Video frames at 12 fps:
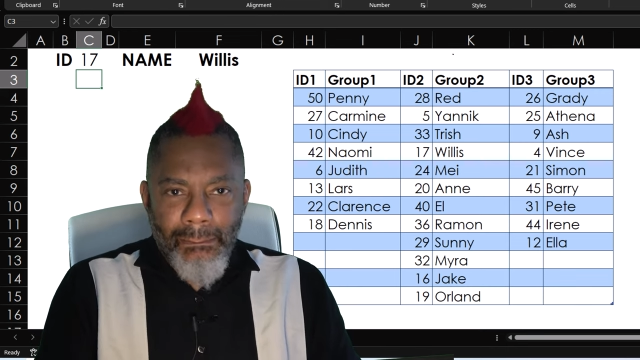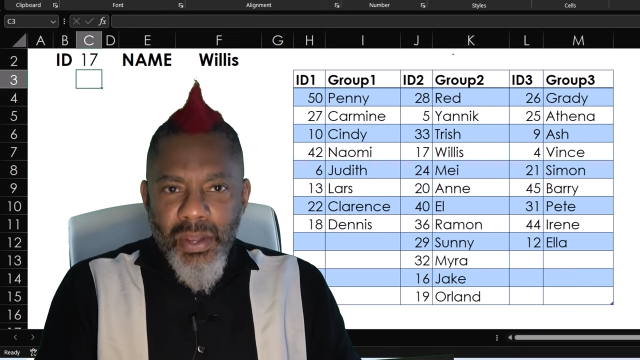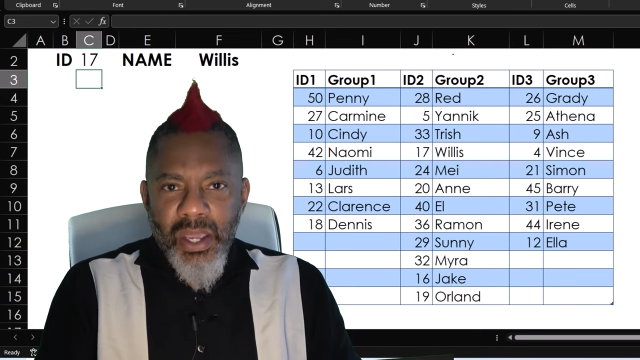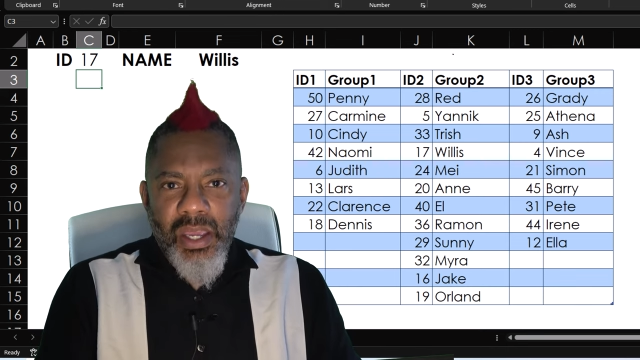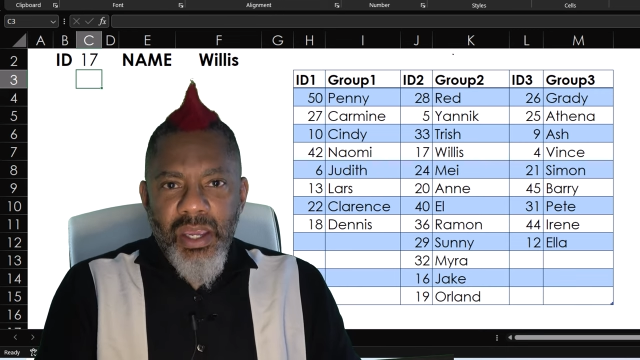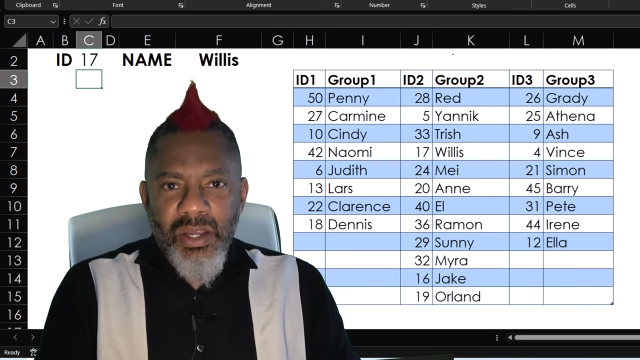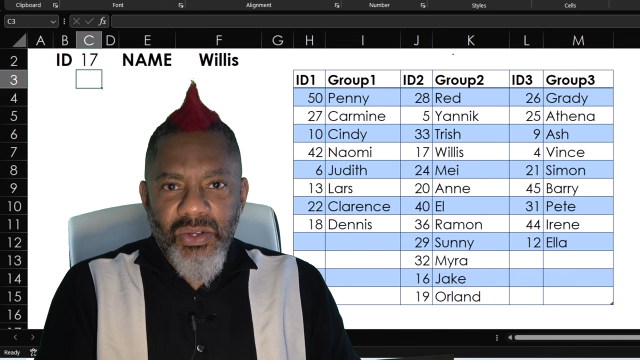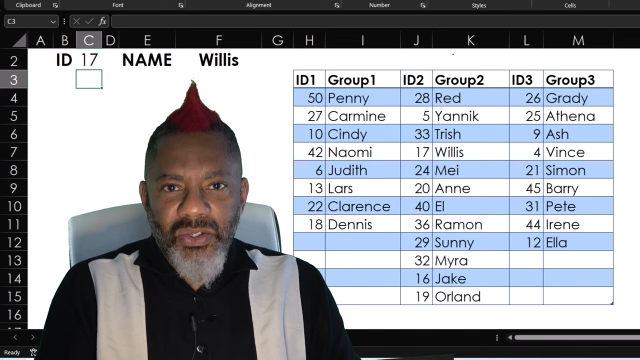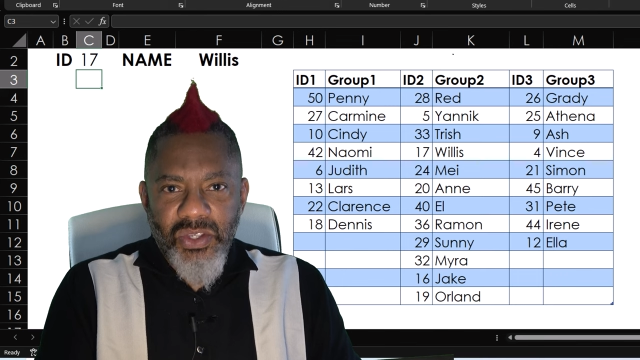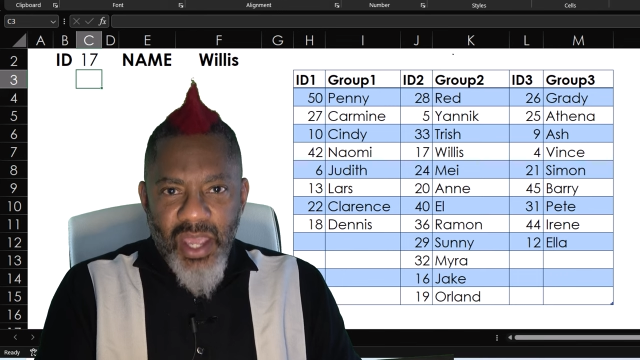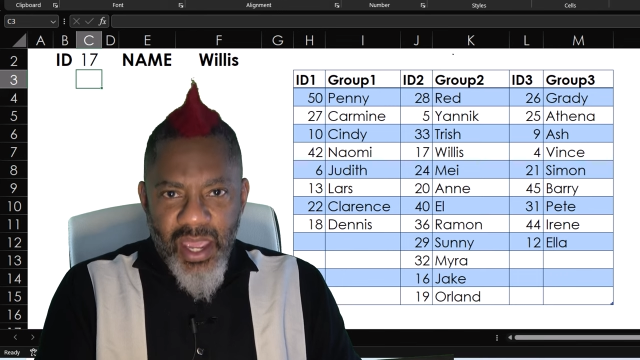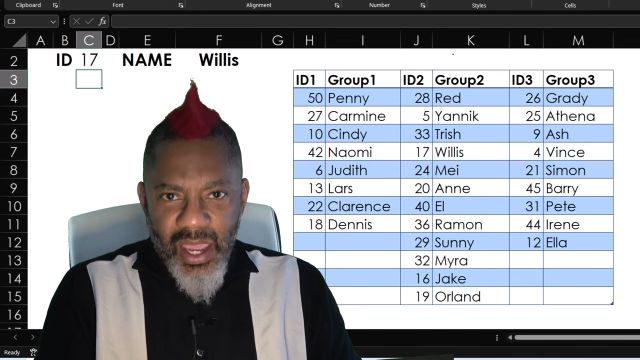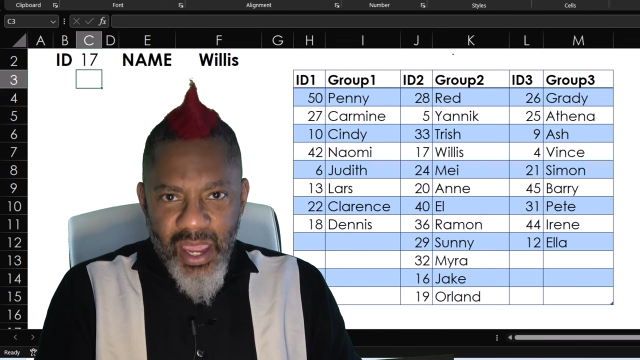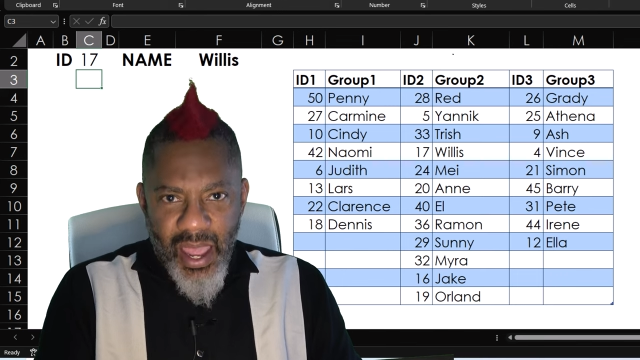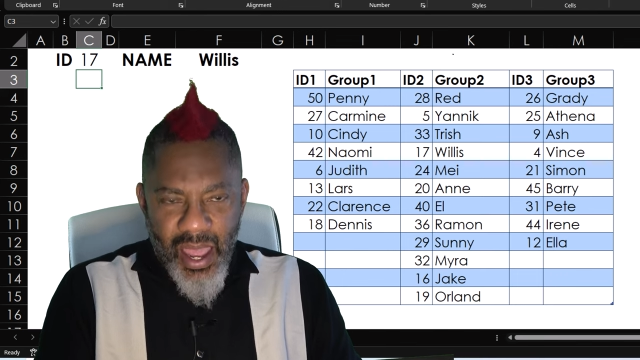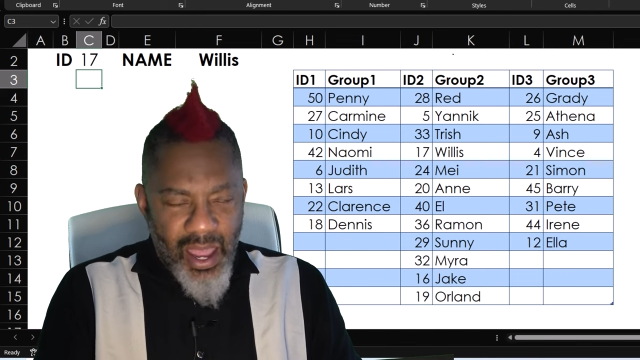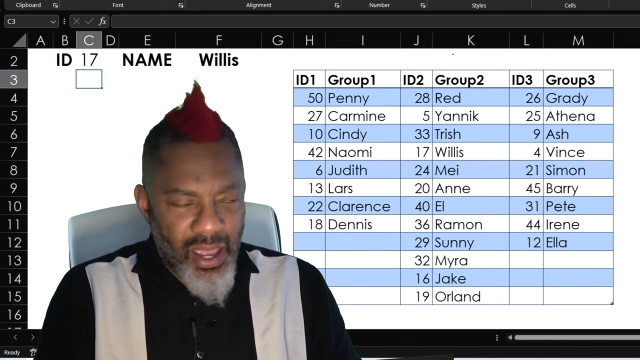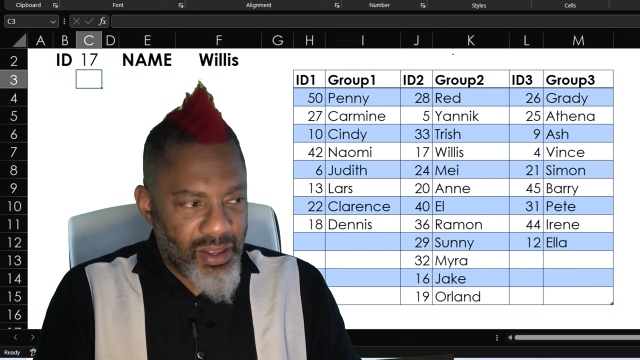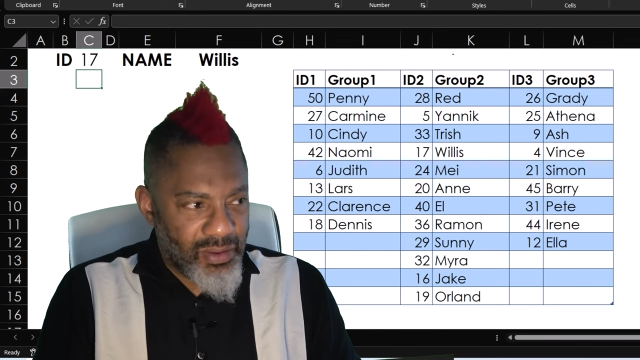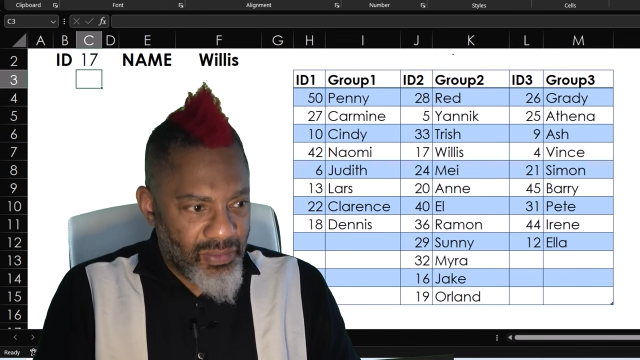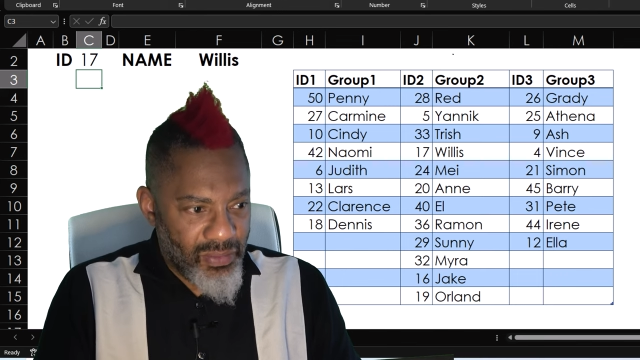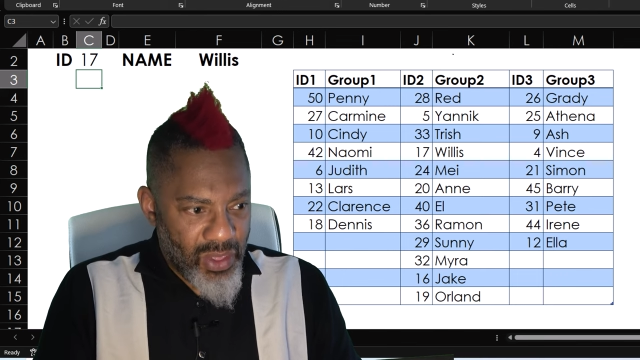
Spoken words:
Bing's AI,